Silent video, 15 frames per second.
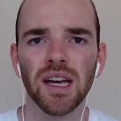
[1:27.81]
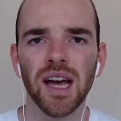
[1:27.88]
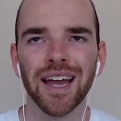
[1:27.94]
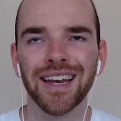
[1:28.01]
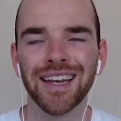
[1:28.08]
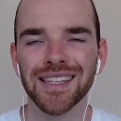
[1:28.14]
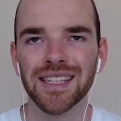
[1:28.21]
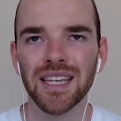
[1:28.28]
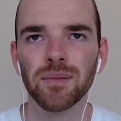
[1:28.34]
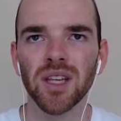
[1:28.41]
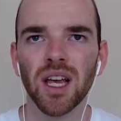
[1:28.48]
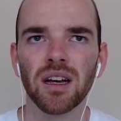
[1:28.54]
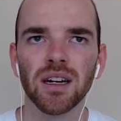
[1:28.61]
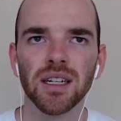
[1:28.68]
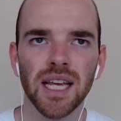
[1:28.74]
And it seems
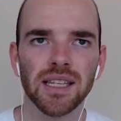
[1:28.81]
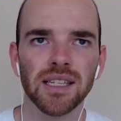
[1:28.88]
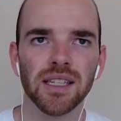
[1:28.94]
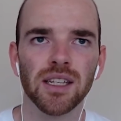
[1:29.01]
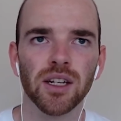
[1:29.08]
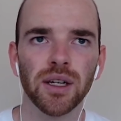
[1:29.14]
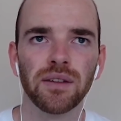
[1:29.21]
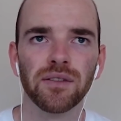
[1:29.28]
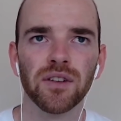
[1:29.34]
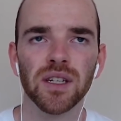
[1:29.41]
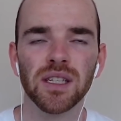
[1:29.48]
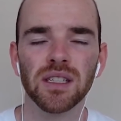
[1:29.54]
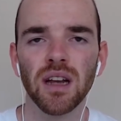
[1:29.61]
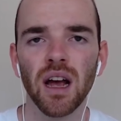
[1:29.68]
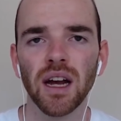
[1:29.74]
like Arteta's looking for a
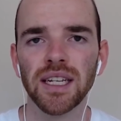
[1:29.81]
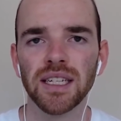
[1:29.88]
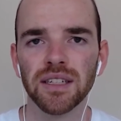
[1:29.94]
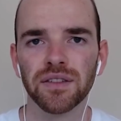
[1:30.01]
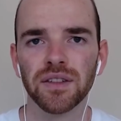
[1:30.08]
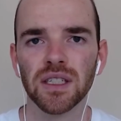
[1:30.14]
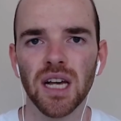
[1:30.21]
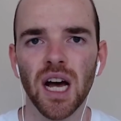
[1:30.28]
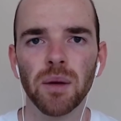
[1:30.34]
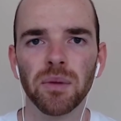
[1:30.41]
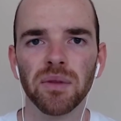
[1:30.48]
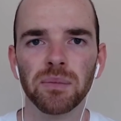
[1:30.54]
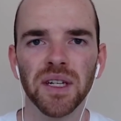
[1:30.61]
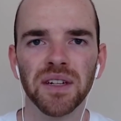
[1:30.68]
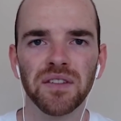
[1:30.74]
slightly different type
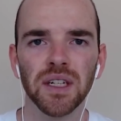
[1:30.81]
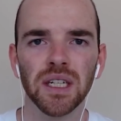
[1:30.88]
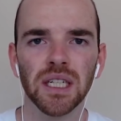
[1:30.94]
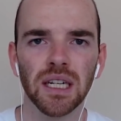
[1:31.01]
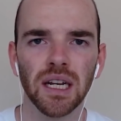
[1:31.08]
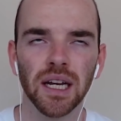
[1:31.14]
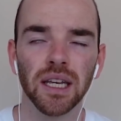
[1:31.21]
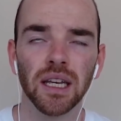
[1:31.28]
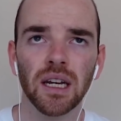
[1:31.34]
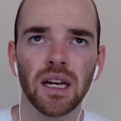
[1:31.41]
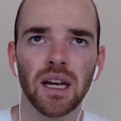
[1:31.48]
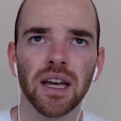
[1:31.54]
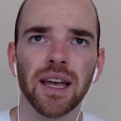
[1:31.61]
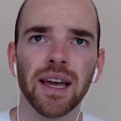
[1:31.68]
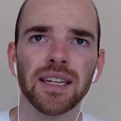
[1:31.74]
of midfielder. Like,
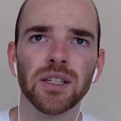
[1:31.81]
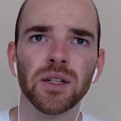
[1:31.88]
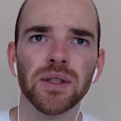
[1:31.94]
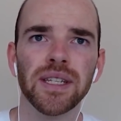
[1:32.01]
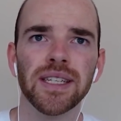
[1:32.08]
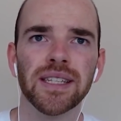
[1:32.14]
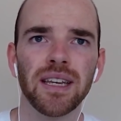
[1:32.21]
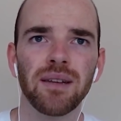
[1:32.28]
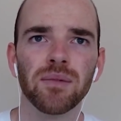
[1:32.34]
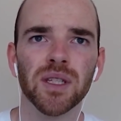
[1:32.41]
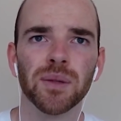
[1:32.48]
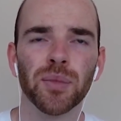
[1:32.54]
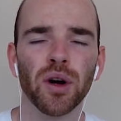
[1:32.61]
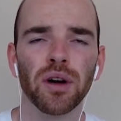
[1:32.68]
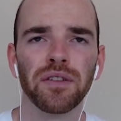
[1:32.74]
Guendouzi seemed
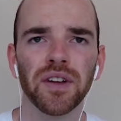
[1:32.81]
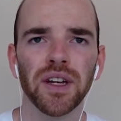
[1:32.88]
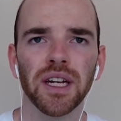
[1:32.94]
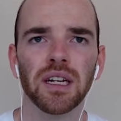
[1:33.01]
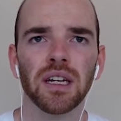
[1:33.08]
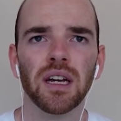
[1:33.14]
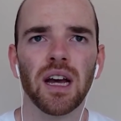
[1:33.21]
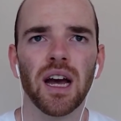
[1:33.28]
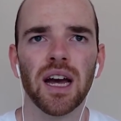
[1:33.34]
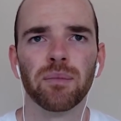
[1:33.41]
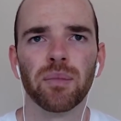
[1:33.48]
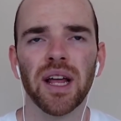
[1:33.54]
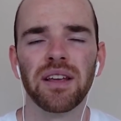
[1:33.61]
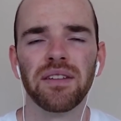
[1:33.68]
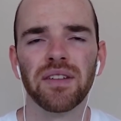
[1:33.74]
to profit
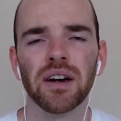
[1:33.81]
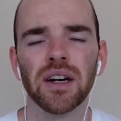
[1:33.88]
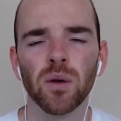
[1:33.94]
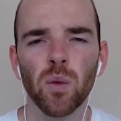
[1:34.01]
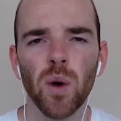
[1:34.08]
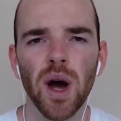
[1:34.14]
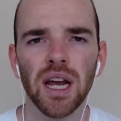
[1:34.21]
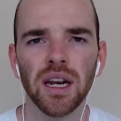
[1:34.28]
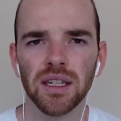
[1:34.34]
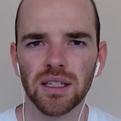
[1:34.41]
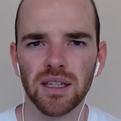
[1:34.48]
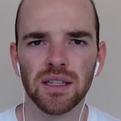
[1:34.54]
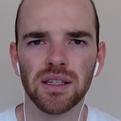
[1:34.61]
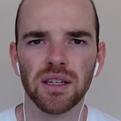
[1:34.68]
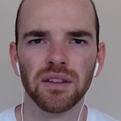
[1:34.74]
and play very well under
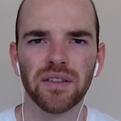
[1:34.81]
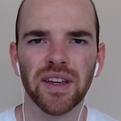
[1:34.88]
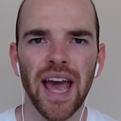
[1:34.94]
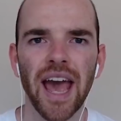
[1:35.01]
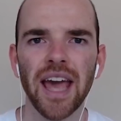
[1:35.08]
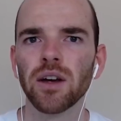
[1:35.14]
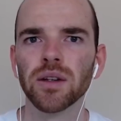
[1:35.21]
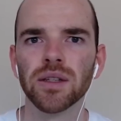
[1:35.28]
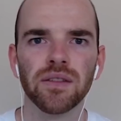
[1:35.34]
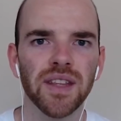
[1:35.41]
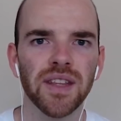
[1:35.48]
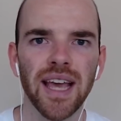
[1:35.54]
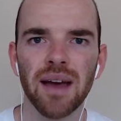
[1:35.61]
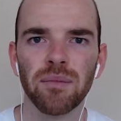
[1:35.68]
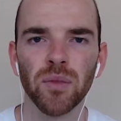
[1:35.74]
the sort of chaos of
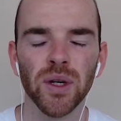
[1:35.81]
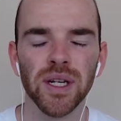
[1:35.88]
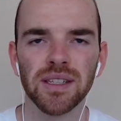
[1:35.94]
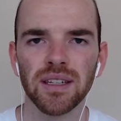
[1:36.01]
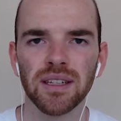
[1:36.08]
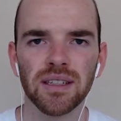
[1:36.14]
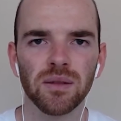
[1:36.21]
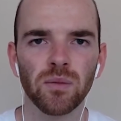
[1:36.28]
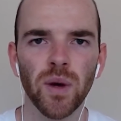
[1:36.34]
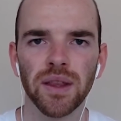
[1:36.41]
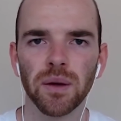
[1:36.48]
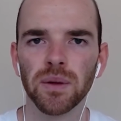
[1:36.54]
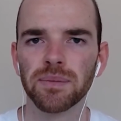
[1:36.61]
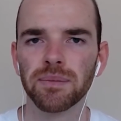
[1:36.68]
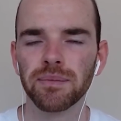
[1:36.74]
the Emery system, where
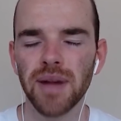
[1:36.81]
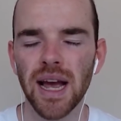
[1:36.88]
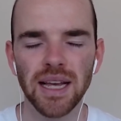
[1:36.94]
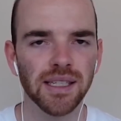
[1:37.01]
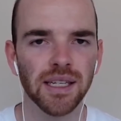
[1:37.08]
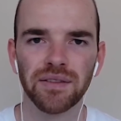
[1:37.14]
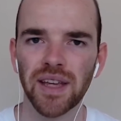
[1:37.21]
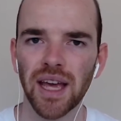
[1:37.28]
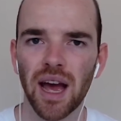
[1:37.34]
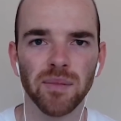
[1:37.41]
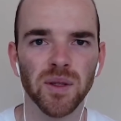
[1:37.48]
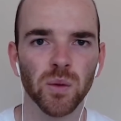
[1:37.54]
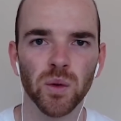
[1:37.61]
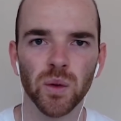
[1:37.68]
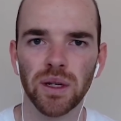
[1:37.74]
there was massive
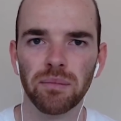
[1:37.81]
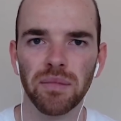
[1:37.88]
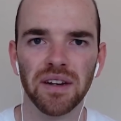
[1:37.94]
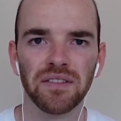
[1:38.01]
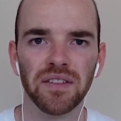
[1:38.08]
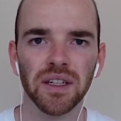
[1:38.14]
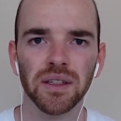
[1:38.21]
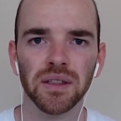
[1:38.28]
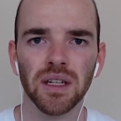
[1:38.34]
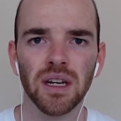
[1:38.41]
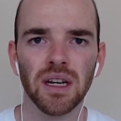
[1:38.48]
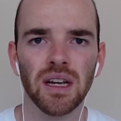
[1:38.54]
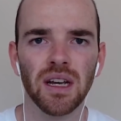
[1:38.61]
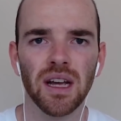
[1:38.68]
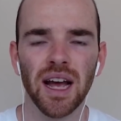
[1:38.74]
gaps between midfield
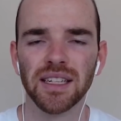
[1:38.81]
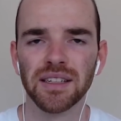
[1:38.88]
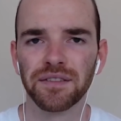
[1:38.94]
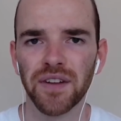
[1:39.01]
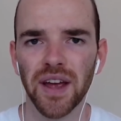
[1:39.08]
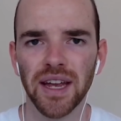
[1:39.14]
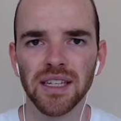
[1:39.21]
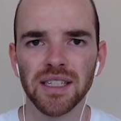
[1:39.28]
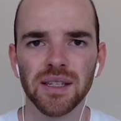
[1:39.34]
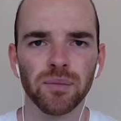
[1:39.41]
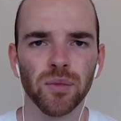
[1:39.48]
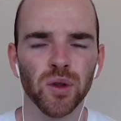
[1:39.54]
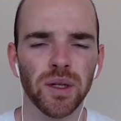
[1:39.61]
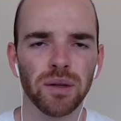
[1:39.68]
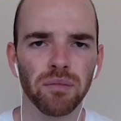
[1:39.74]
and defence and
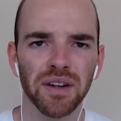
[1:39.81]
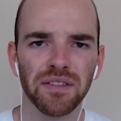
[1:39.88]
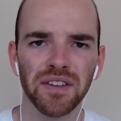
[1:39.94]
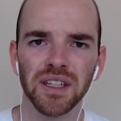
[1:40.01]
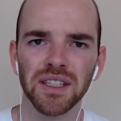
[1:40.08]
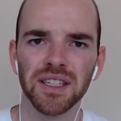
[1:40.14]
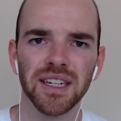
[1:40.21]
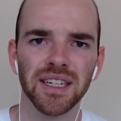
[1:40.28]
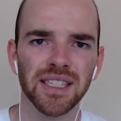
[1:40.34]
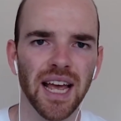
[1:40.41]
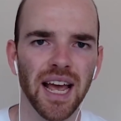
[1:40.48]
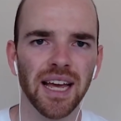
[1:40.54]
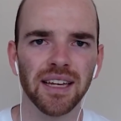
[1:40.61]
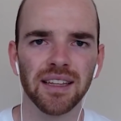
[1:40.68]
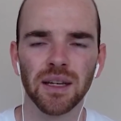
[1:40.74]
between midfield and
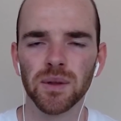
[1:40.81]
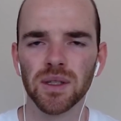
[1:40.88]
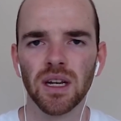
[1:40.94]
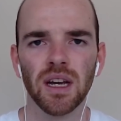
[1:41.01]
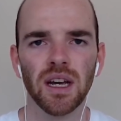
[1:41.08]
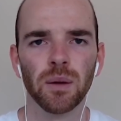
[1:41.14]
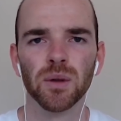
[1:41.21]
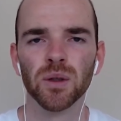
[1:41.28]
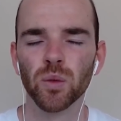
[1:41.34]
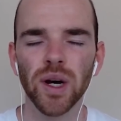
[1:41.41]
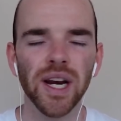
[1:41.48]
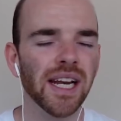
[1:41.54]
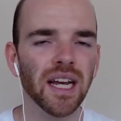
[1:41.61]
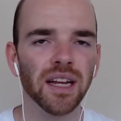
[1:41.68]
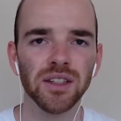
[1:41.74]
attack. It was
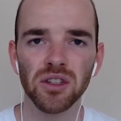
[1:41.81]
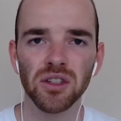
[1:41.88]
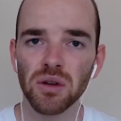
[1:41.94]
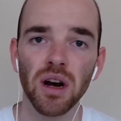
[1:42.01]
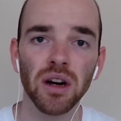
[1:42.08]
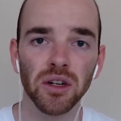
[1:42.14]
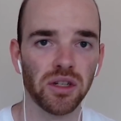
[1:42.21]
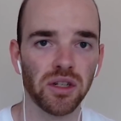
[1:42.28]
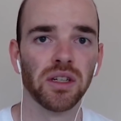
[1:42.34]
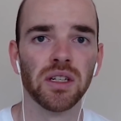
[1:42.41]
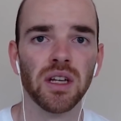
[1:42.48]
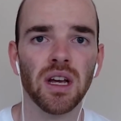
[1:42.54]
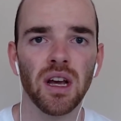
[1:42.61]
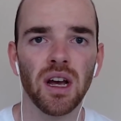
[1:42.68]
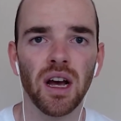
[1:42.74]
really
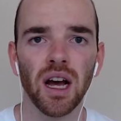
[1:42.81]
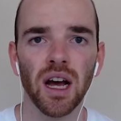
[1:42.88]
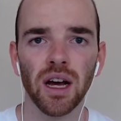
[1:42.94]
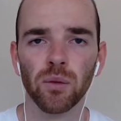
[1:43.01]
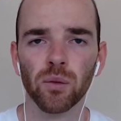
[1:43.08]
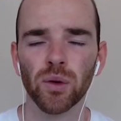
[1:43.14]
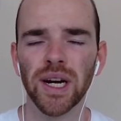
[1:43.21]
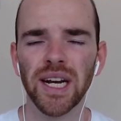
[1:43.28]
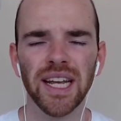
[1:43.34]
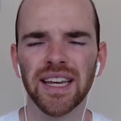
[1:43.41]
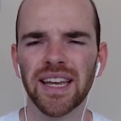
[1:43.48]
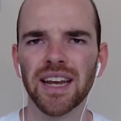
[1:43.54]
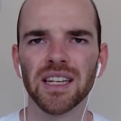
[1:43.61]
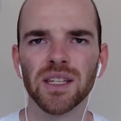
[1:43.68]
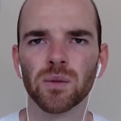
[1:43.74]
unstructured, really
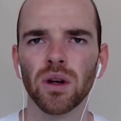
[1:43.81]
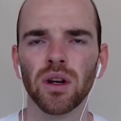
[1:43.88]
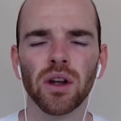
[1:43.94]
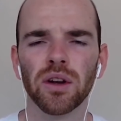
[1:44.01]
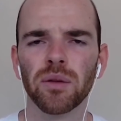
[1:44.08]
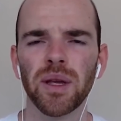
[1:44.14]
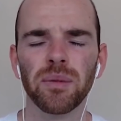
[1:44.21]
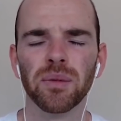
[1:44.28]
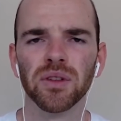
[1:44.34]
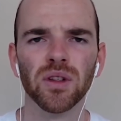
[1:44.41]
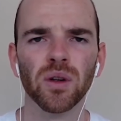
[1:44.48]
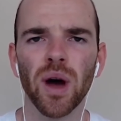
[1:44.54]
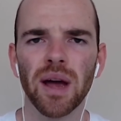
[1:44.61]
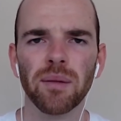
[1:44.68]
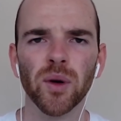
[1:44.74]
against what a lot of people
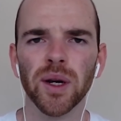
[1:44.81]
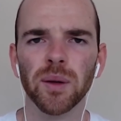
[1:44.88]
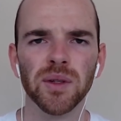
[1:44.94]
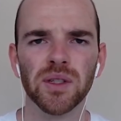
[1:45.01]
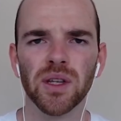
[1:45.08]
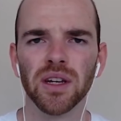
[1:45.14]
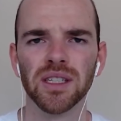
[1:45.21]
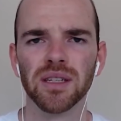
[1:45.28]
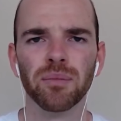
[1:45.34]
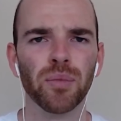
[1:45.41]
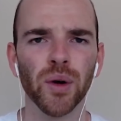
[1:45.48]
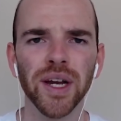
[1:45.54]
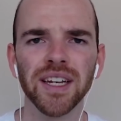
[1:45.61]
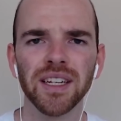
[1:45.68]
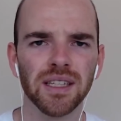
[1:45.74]
thought Emery was going to
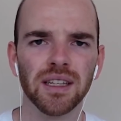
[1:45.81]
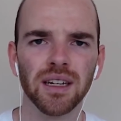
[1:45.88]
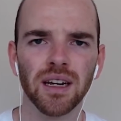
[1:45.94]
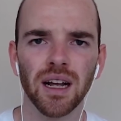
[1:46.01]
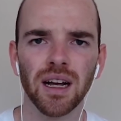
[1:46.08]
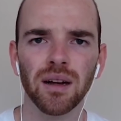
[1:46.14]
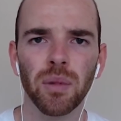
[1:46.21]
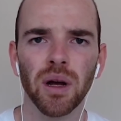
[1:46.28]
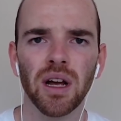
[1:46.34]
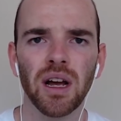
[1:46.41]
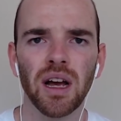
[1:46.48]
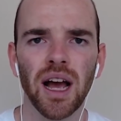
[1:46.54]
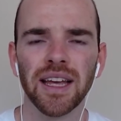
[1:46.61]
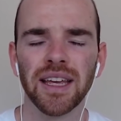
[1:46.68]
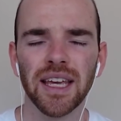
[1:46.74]
bring to the club.
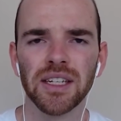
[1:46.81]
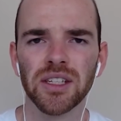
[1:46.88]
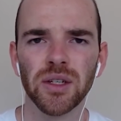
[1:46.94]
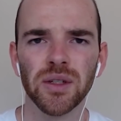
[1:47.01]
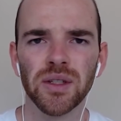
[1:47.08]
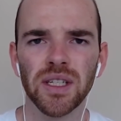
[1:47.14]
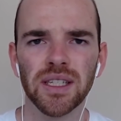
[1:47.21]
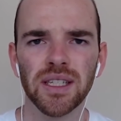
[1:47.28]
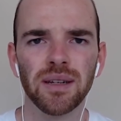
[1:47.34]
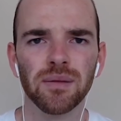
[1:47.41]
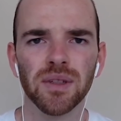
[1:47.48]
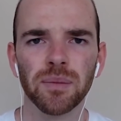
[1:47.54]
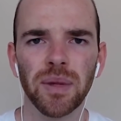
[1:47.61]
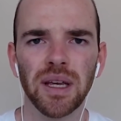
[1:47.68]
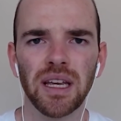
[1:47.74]
And Guendouzi
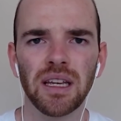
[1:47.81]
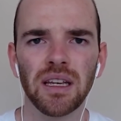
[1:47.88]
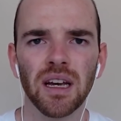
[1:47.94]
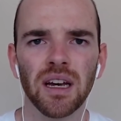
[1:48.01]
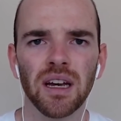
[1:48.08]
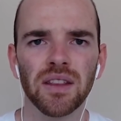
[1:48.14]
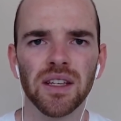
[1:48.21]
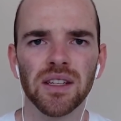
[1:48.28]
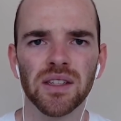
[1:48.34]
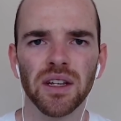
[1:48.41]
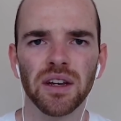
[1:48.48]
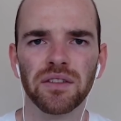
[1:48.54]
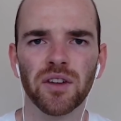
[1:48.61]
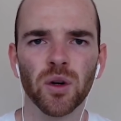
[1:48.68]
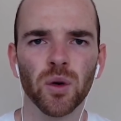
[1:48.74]
seemed to be this sort
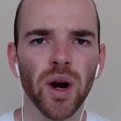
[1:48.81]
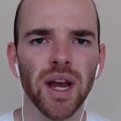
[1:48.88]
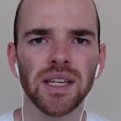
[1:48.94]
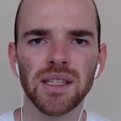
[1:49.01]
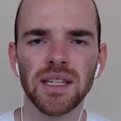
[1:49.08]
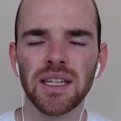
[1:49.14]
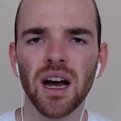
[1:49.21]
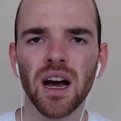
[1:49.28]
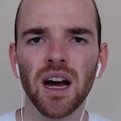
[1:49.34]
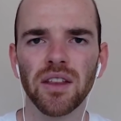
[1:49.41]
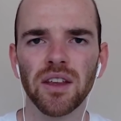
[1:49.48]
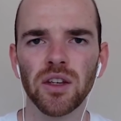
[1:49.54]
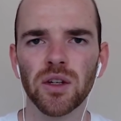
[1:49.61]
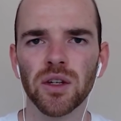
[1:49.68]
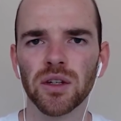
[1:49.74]
of crazy guy
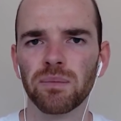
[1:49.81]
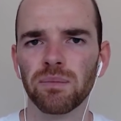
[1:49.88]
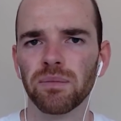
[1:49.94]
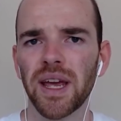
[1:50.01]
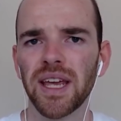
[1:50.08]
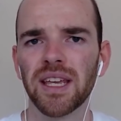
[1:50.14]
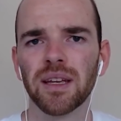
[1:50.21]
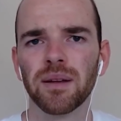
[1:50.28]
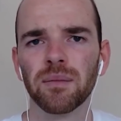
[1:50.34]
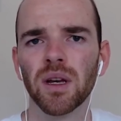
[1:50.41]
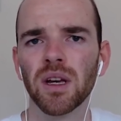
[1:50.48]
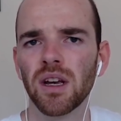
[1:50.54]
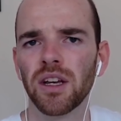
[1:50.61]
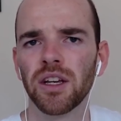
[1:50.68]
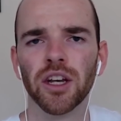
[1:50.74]
that you could make him,
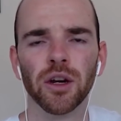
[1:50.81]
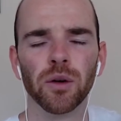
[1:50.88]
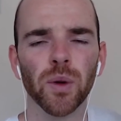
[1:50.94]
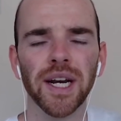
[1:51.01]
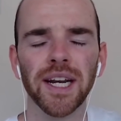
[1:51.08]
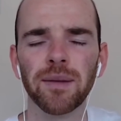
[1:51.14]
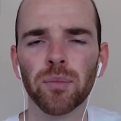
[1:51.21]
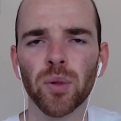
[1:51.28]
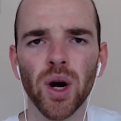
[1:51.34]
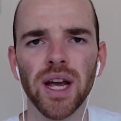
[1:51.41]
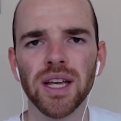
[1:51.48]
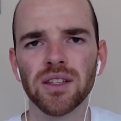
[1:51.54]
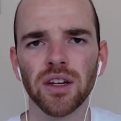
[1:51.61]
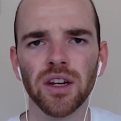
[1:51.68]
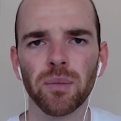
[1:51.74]
really
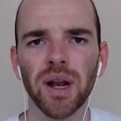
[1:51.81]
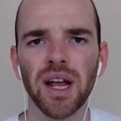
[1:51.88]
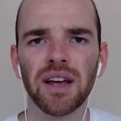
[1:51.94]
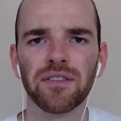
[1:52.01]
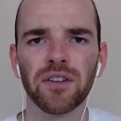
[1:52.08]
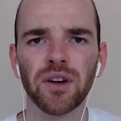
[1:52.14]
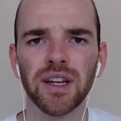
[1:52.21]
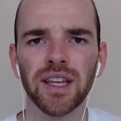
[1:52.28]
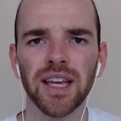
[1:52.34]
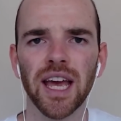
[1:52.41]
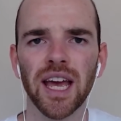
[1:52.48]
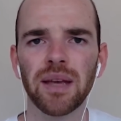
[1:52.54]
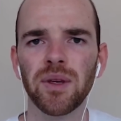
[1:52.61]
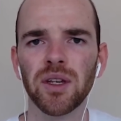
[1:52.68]
press on a player for a game.